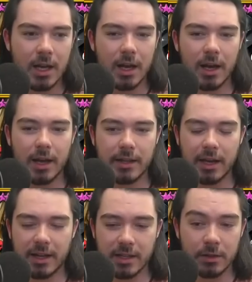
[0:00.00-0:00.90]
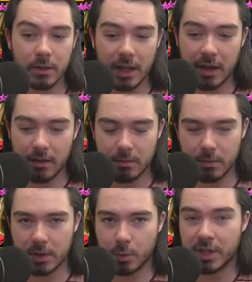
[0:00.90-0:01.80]
Uh, that I didn't that I, uh,
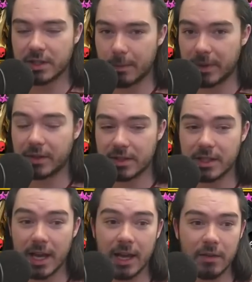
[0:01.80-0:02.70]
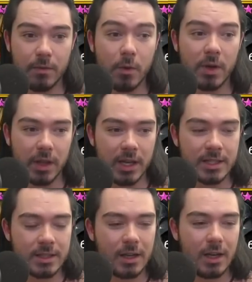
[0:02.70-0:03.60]
well, the ones I built today for
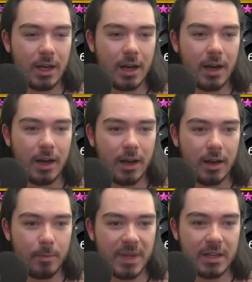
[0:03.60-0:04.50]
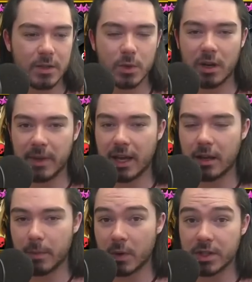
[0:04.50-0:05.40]
this, uh, because we're going to be
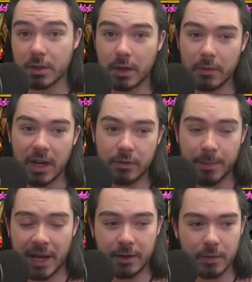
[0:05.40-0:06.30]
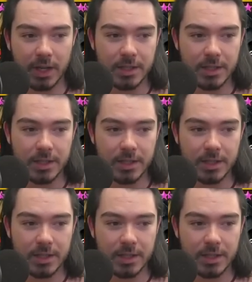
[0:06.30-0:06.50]
getting bonus crit rate from Anchorite.